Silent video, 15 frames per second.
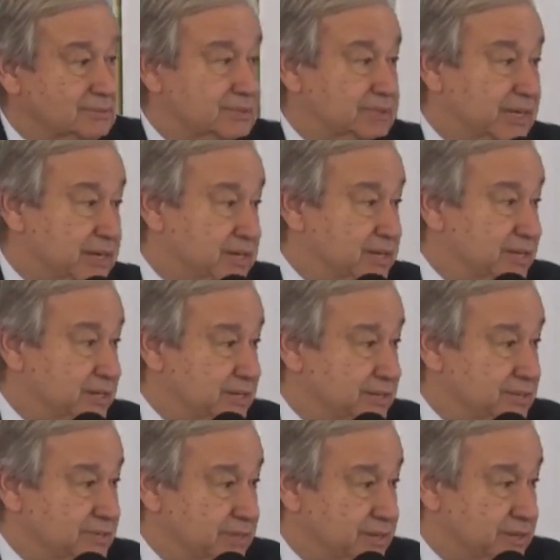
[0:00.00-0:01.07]
Kenya
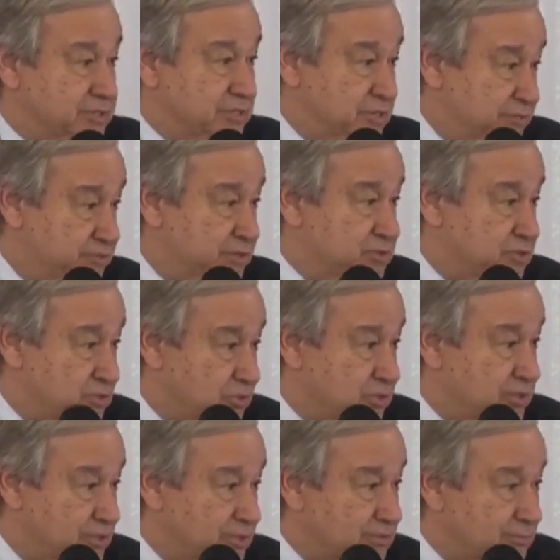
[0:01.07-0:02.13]
has a different
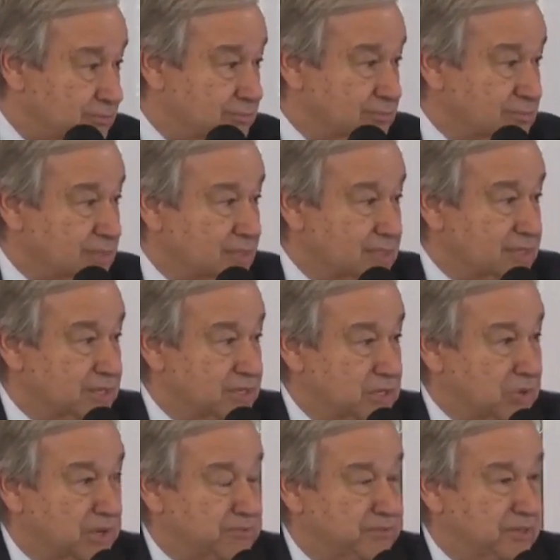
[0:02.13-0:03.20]
story.
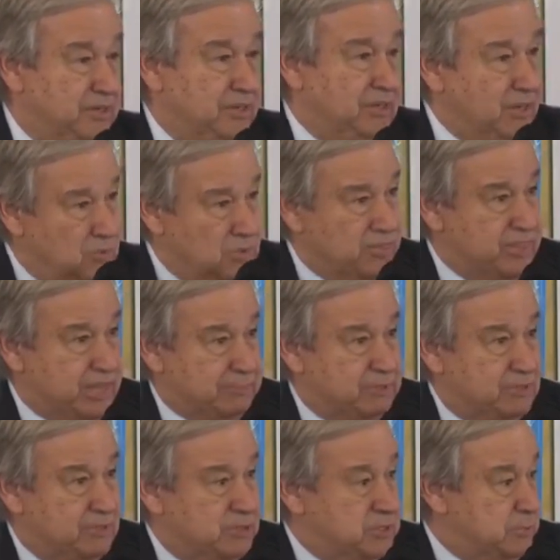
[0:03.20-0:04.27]
You have a lower
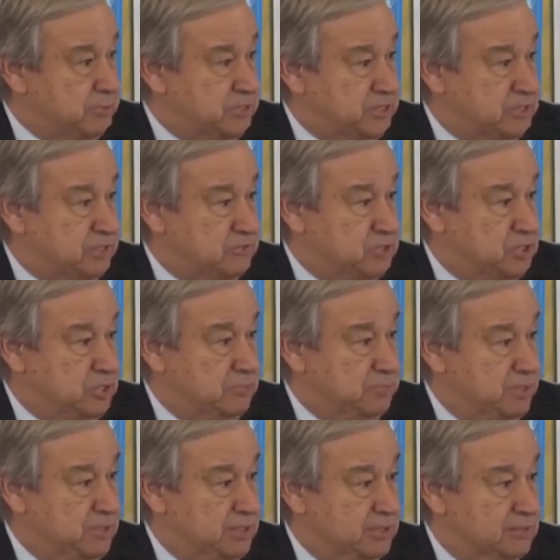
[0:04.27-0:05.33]
debt as a percent of
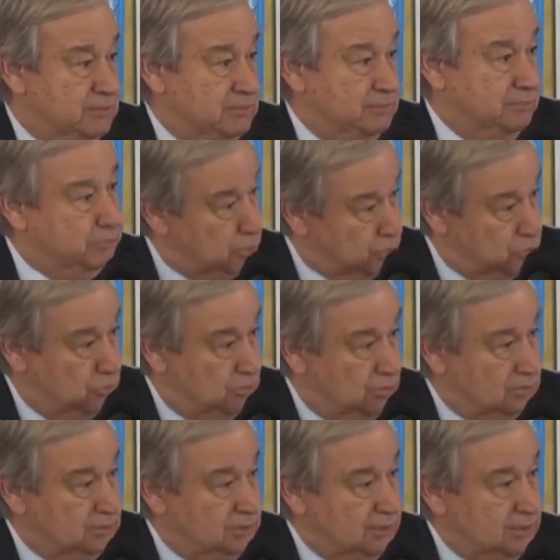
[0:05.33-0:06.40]
GDP than
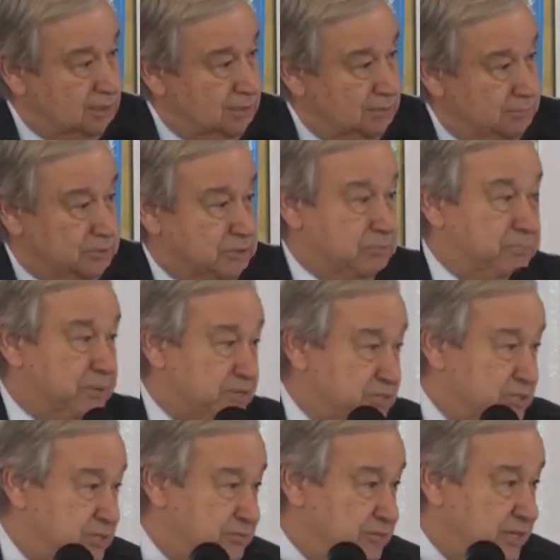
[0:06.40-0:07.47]
Portugal, but the
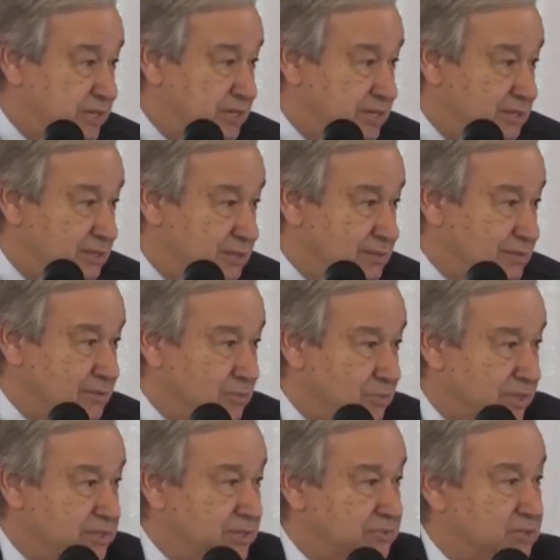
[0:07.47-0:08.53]
president of Kenya,
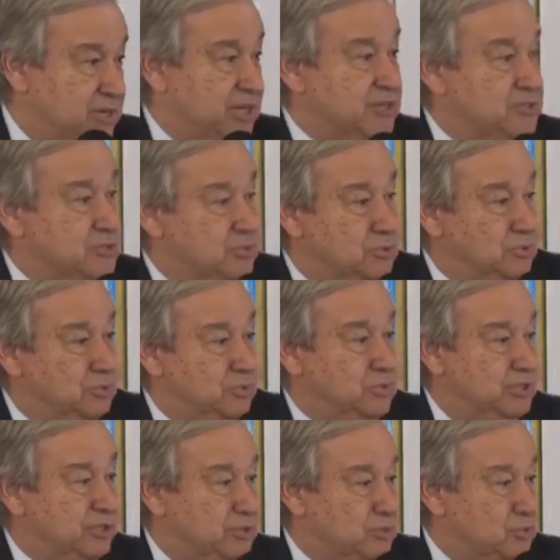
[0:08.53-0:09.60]
when he tries to
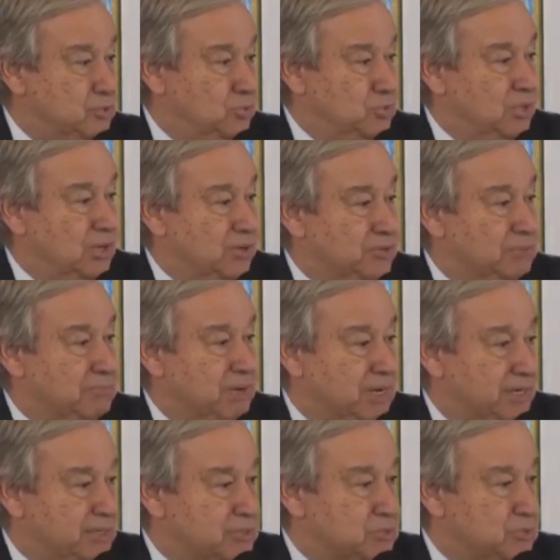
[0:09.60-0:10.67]
look into how the
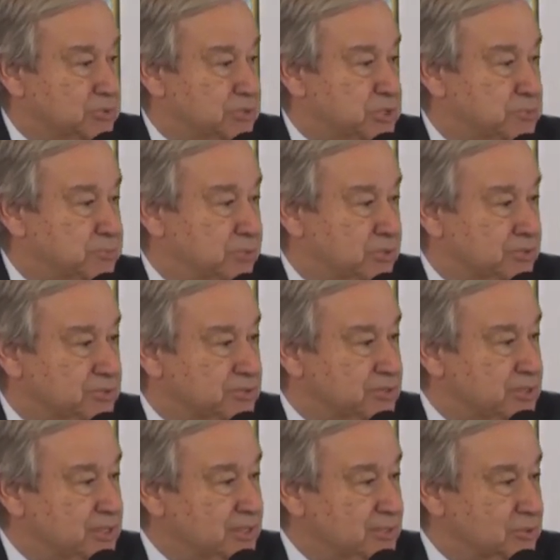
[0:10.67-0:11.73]
markets will respond
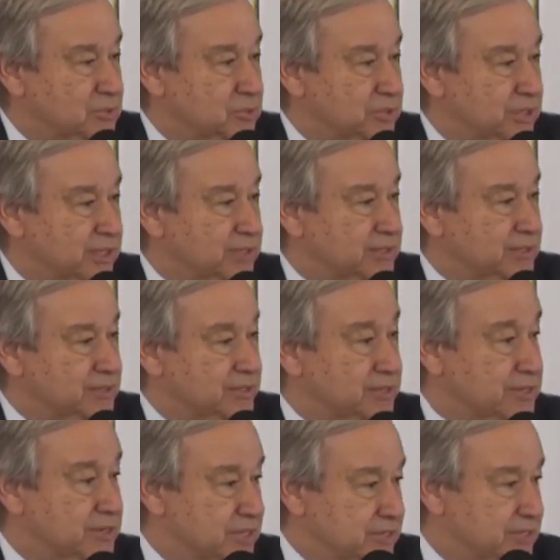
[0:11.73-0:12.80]
to their
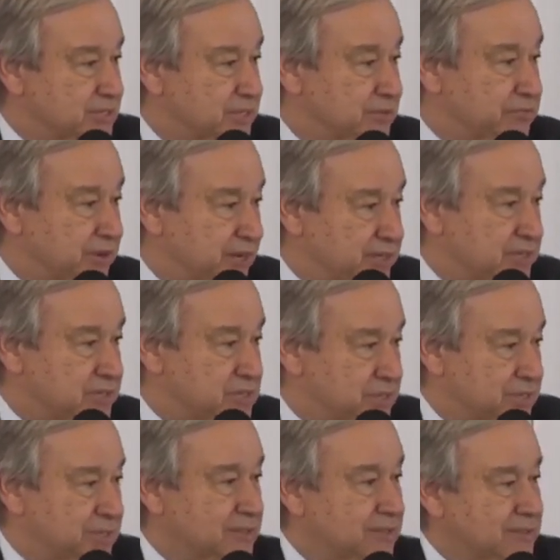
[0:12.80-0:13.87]
need of
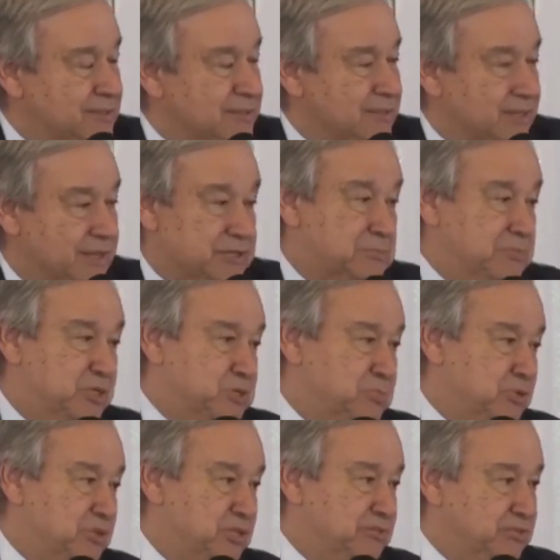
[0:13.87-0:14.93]
financing, is much
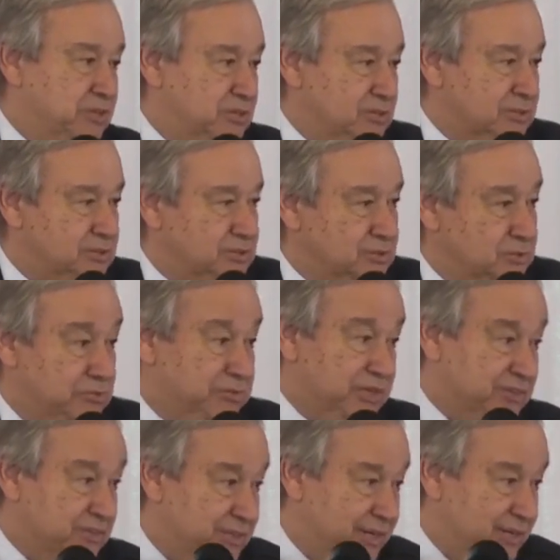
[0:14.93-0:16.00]
more difficult to
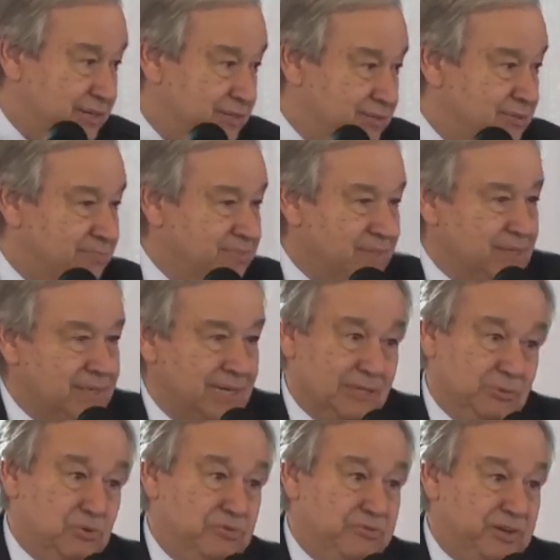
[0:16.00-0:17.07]
find credit
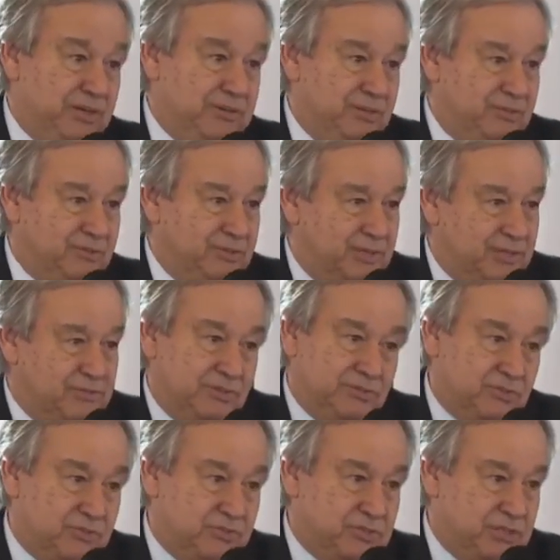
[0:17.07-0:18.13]
and will find it at
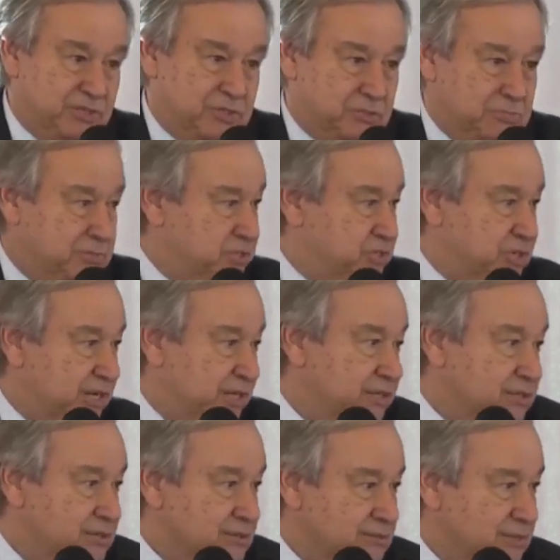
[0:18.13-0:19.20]
interest rates much
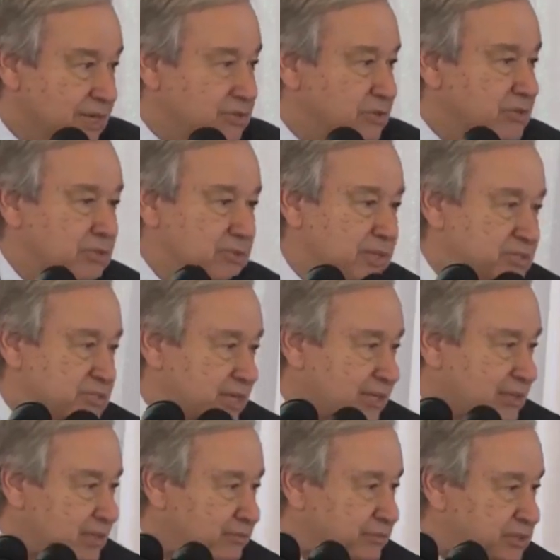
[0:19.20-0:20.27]
higher. I don't know
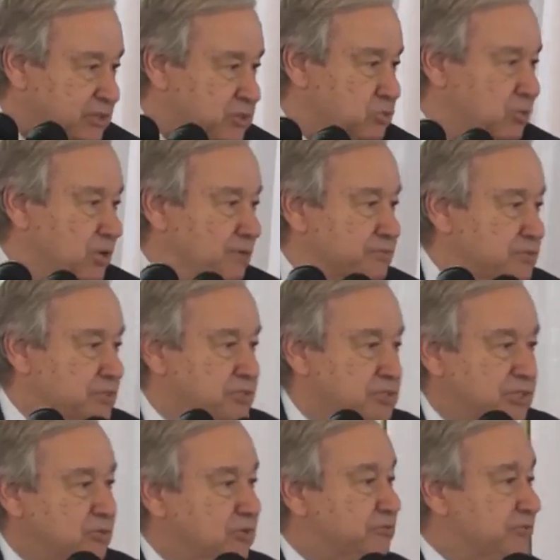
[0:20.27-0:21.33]
exactly if it is 12,
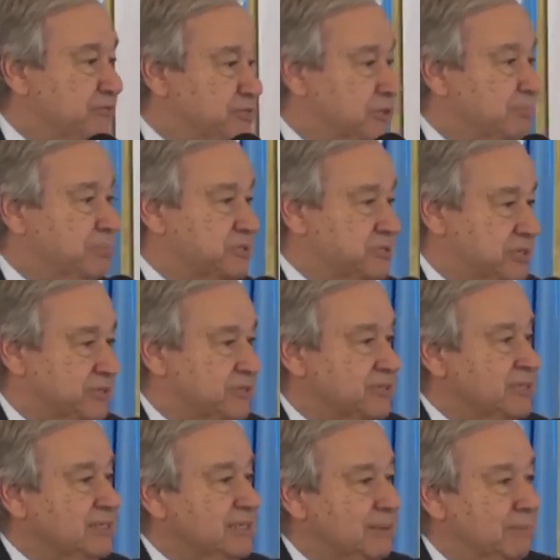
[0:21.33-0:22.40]
13 or 15%,
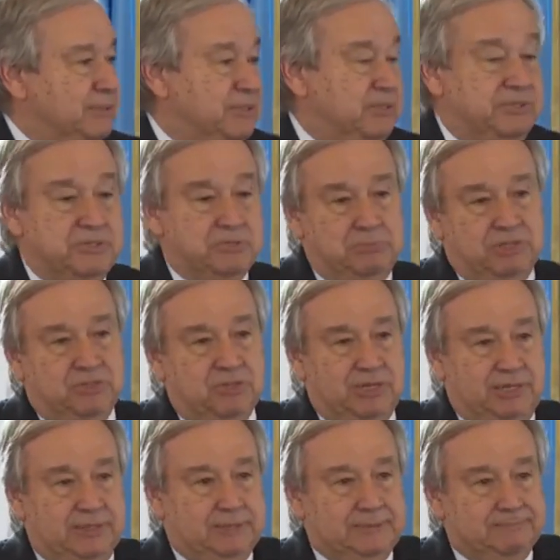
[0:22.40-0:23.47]
but it is much
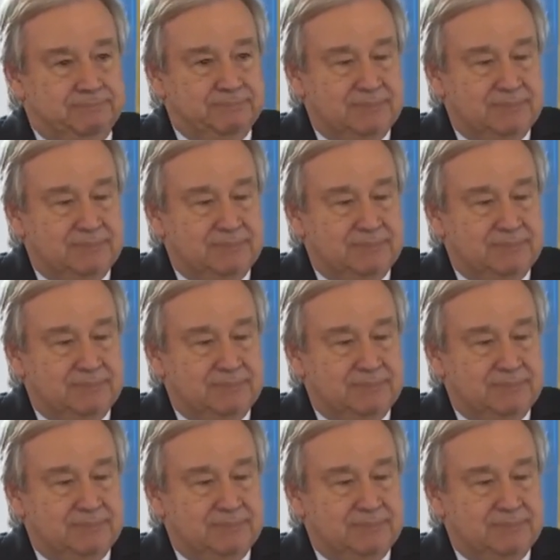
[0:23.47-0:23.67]
higher.